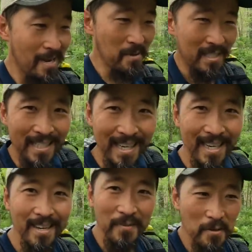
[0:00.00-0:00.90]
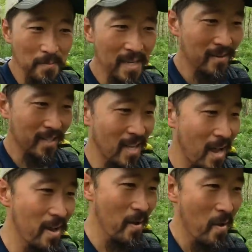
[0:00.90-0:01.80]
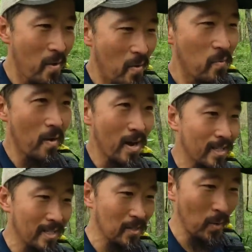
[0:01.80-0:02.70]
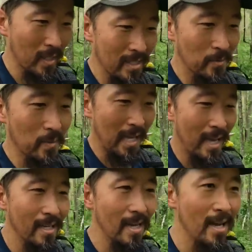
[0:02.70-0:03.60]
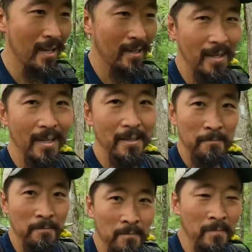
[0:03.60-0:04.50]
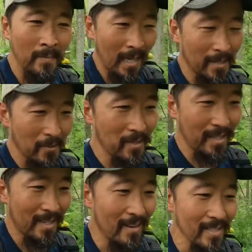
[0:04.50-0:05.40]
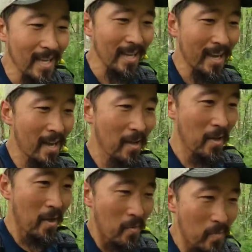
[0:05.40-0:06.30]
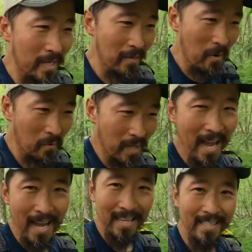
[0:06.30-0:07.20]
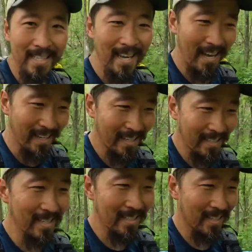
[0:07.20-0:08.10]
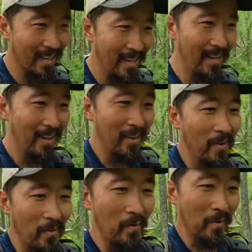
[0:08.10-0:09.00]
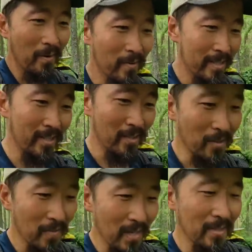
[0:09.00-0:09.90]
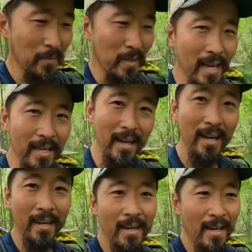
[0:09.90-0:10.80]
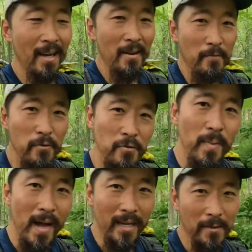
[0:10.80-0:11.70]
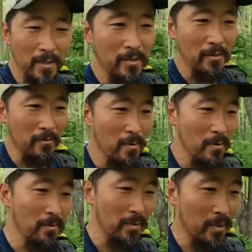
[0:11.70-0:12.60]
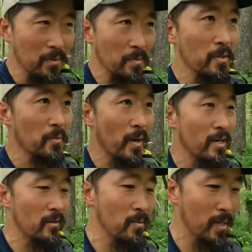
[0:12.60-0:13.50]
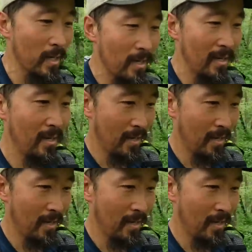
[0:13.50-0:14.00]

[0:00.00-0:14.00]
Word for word: not much uh, filming just walking as quickly as we can I told Tina I was like we can hold hands hiking this or we can just go as fast as we can Further back, it was a dirt road, so it was much wider, but